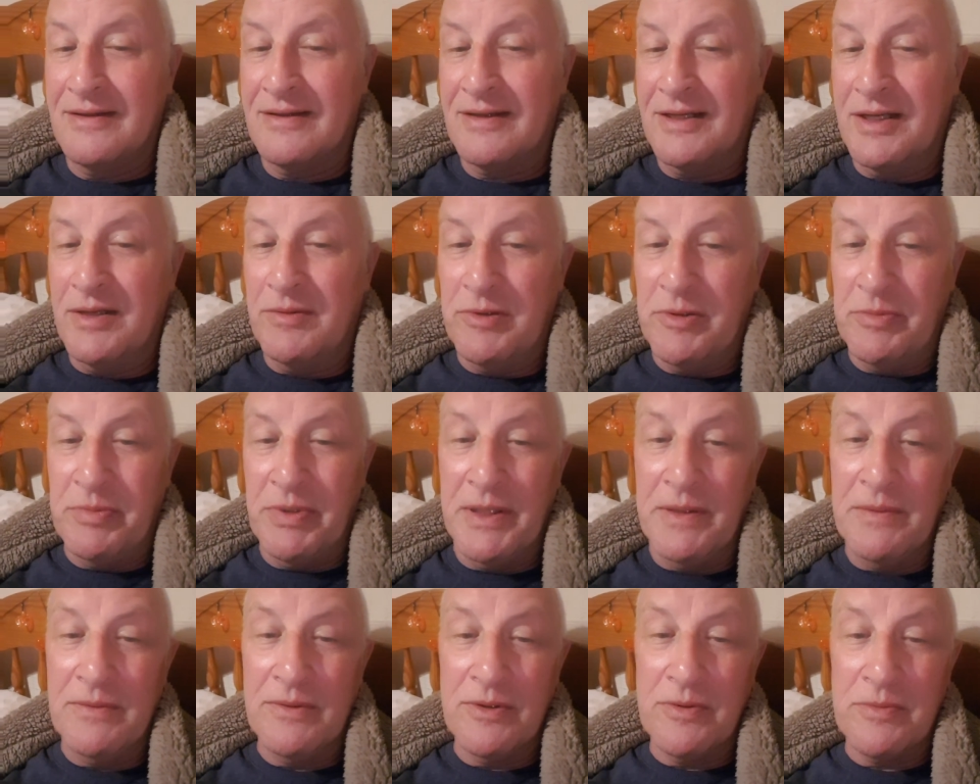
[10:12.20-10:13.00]
a couple of
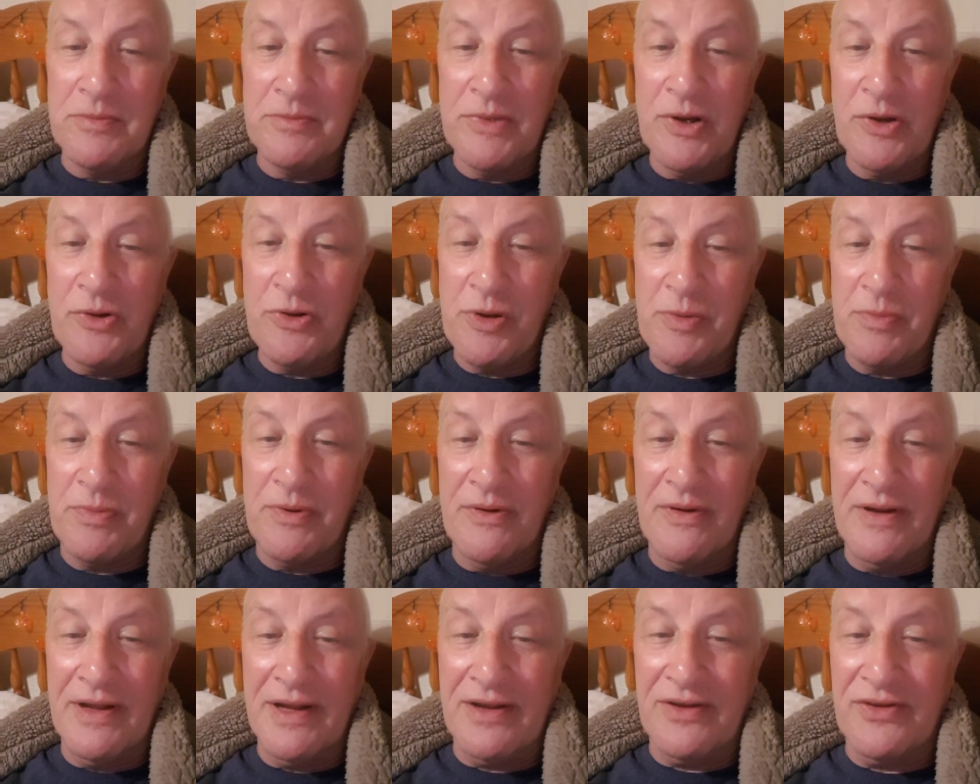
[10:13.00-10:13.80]
people on
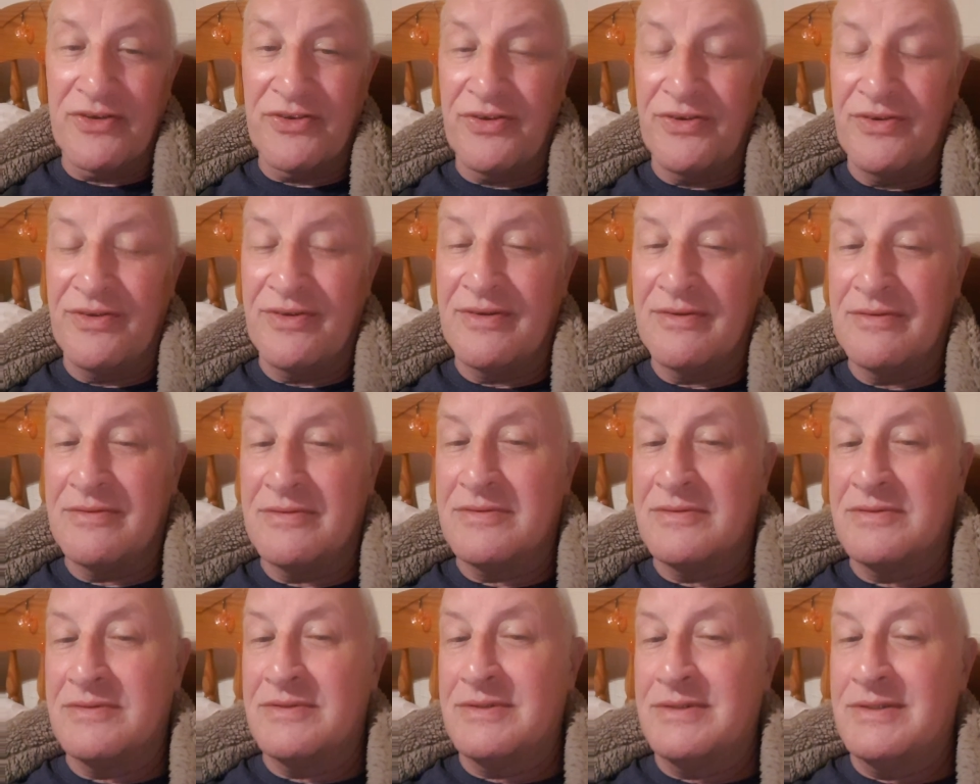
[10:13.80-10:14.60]
motorbikes, and
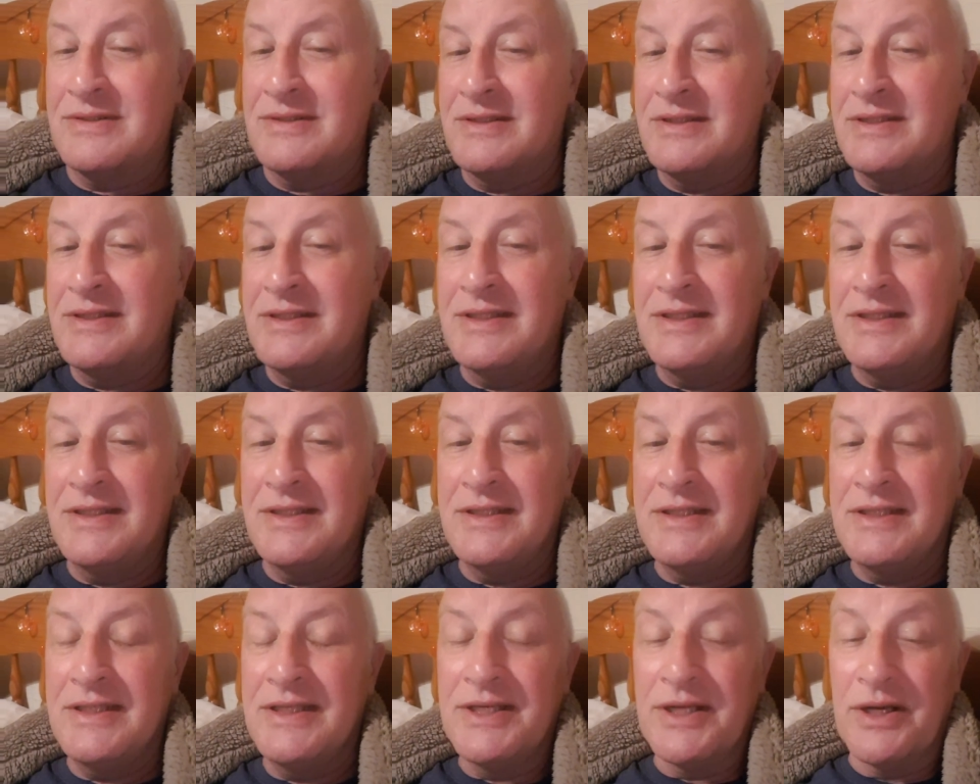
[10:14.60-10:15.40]

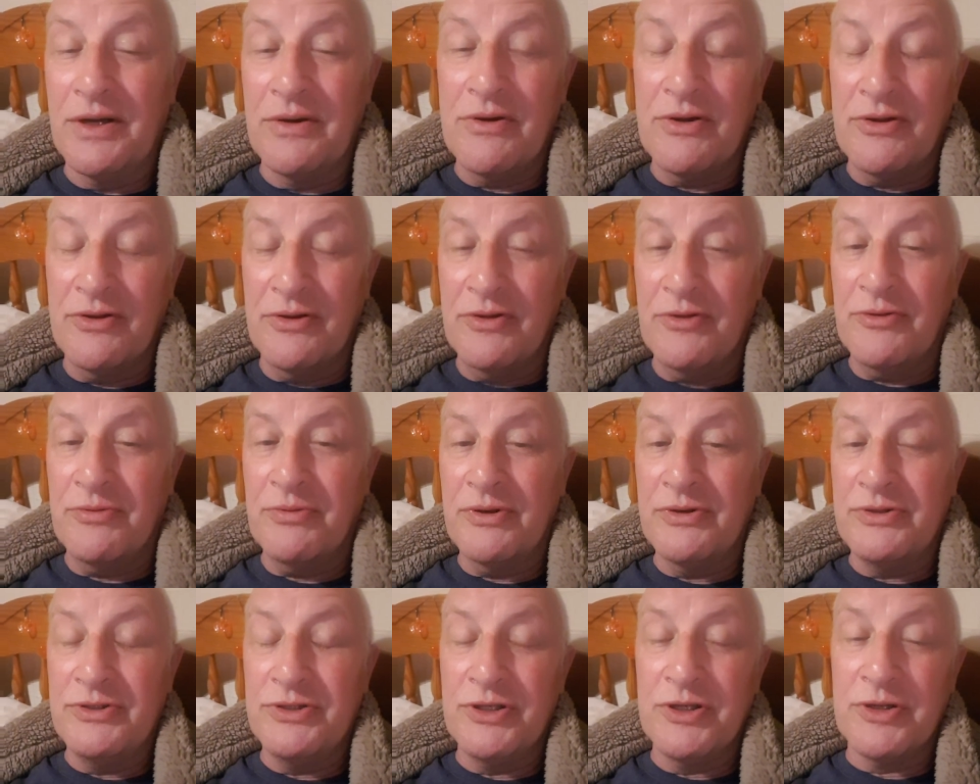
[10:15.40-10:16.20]
you know, I
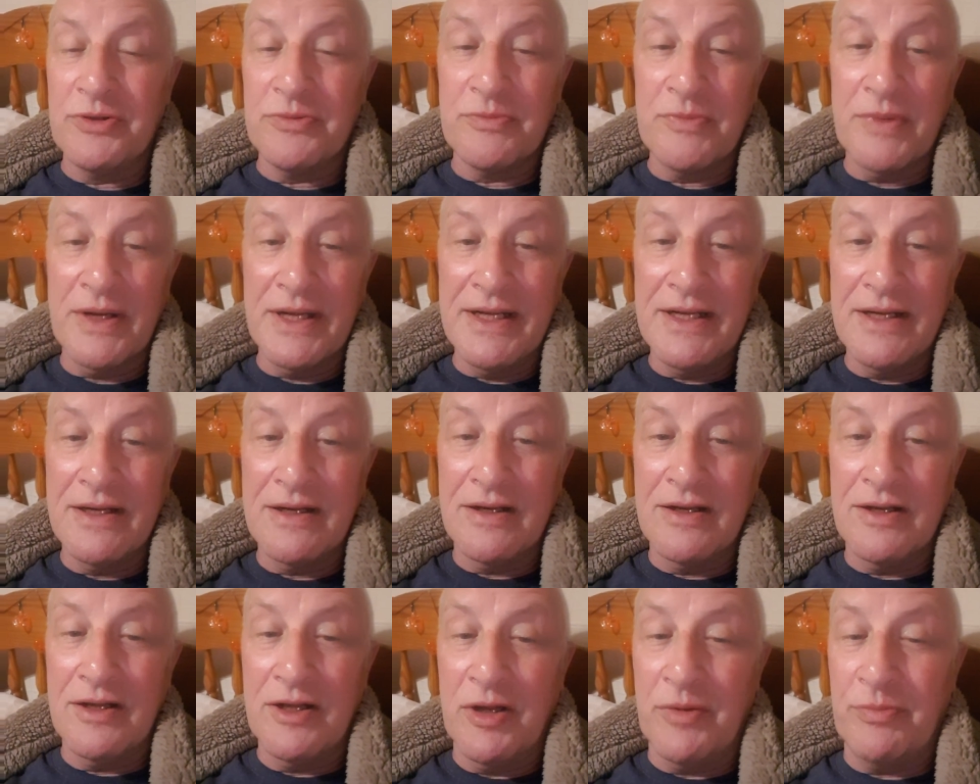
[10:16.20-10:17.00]
suppose you could make
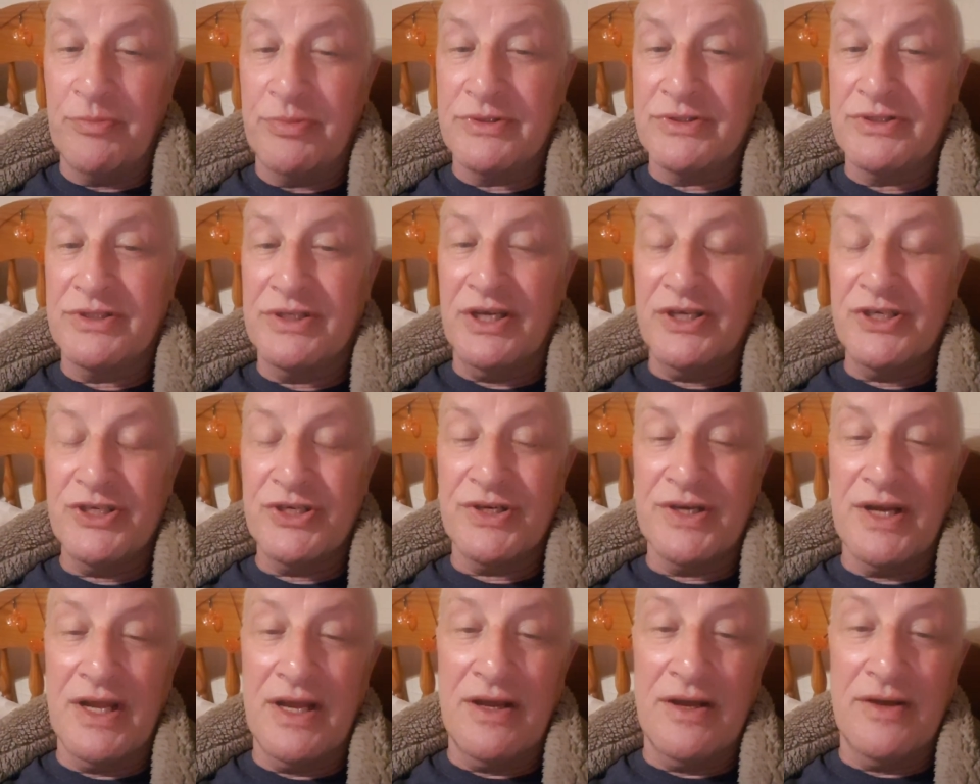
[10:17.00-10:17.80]
a
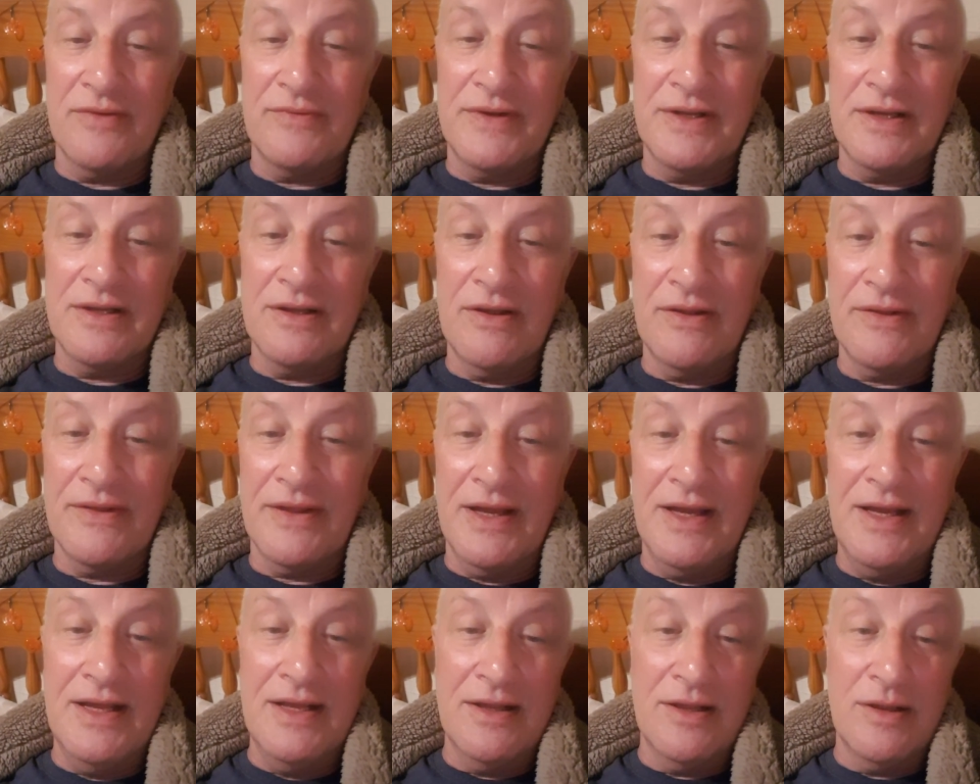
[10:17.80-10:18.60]
procession out of it, like the
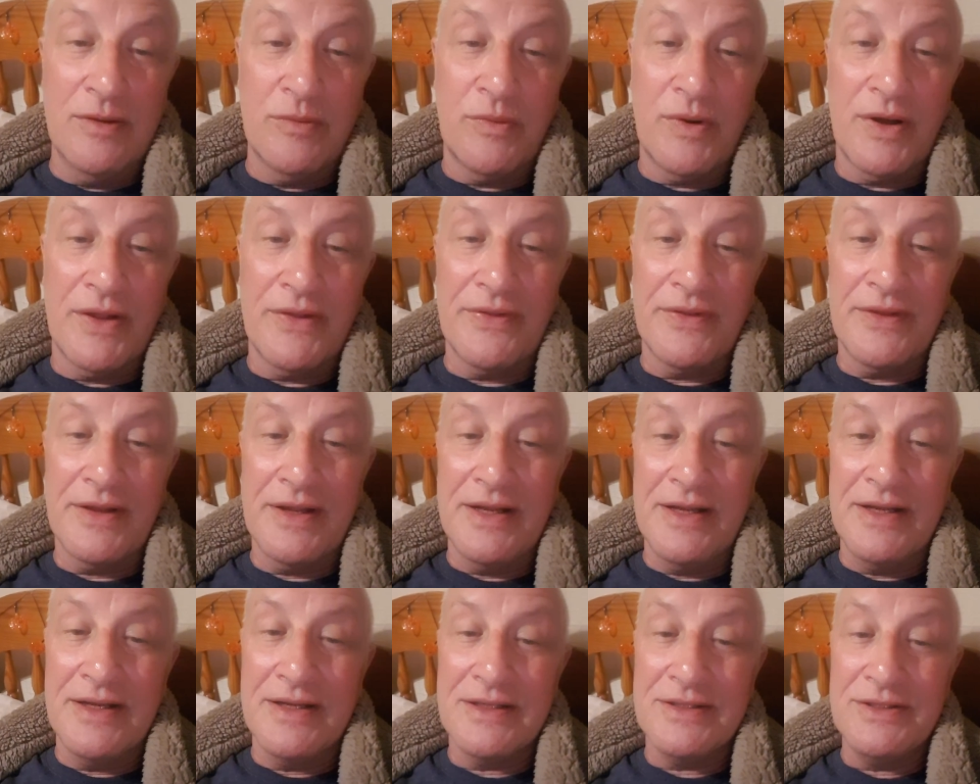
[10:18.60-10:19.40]
Hitler one.
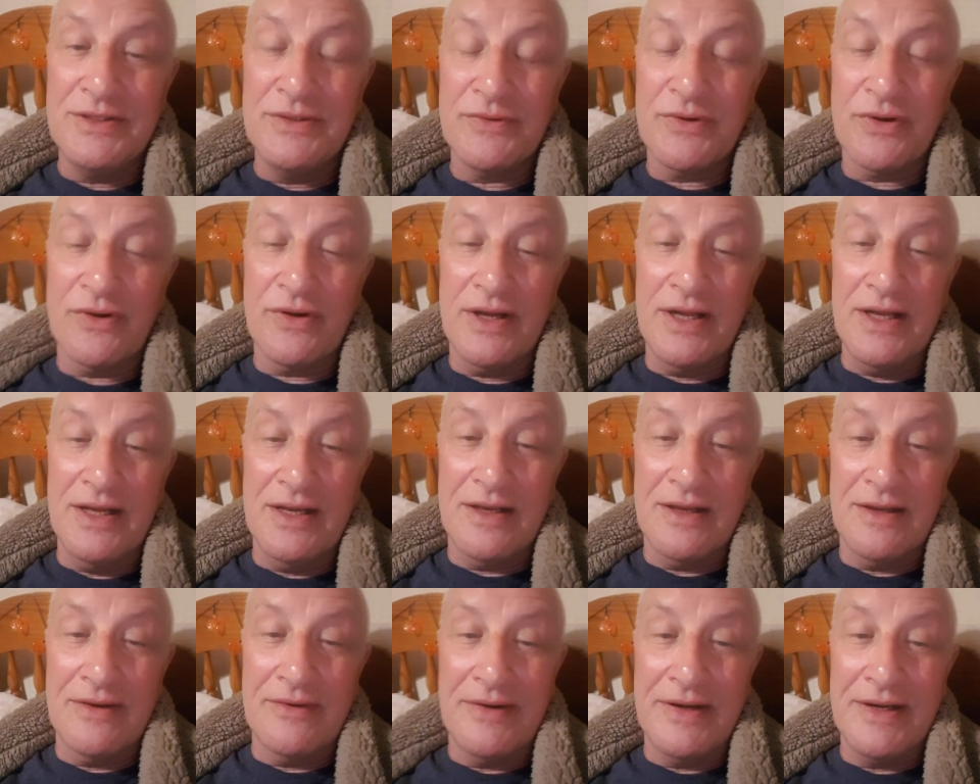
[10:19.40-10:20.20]
You've got
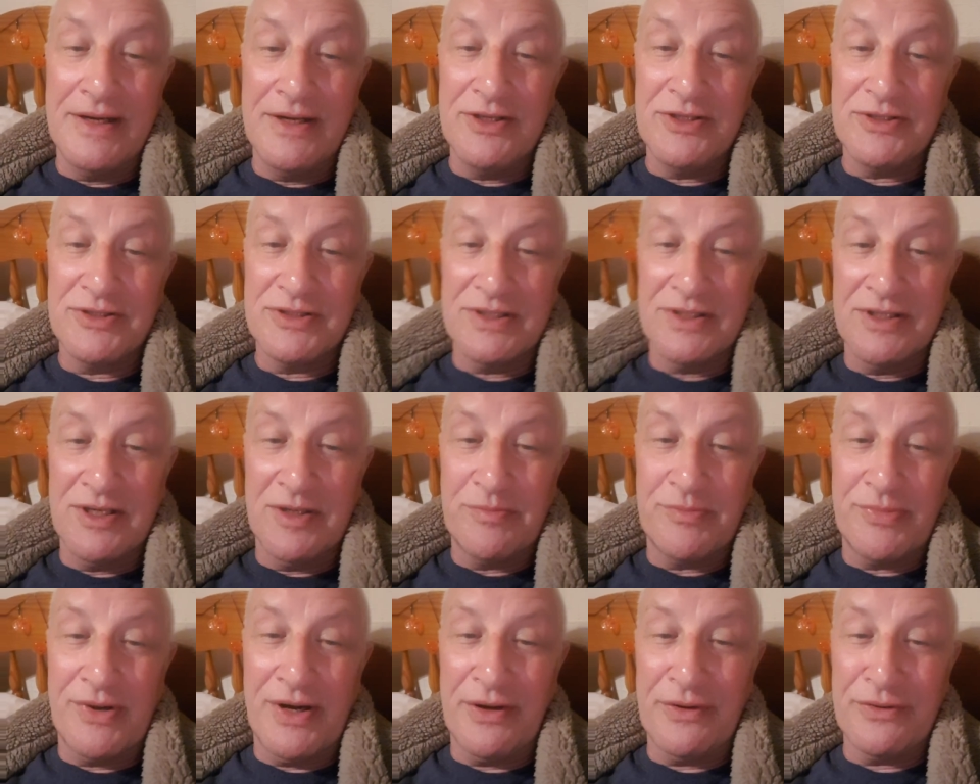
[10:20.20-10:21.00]
Hitler in his
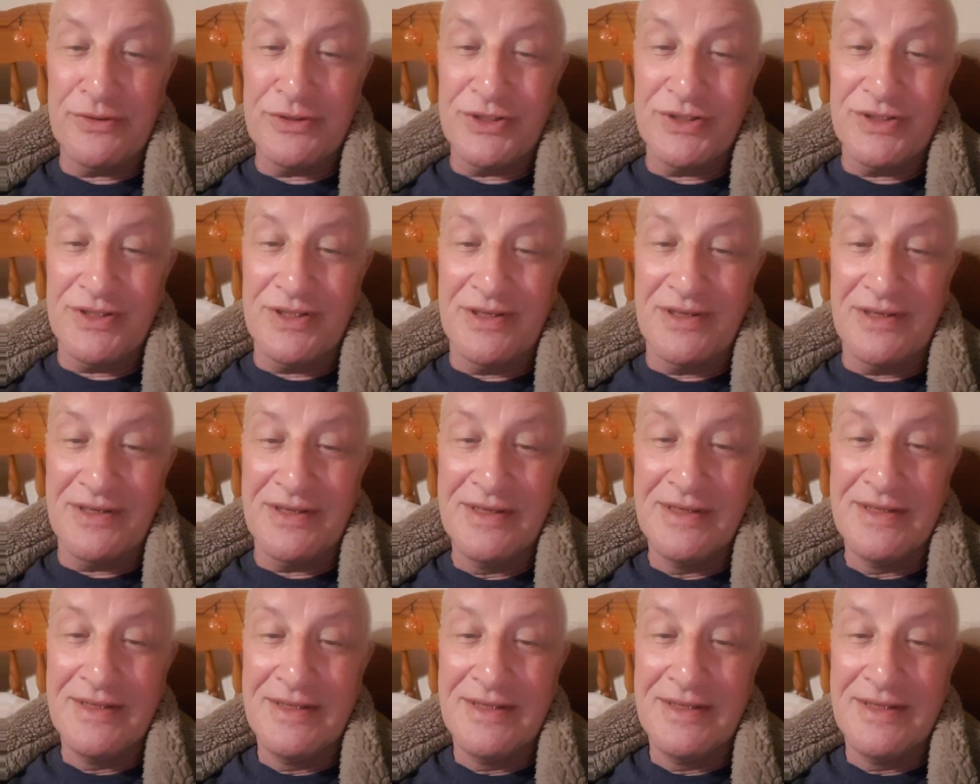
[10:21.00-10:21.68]
brown shirt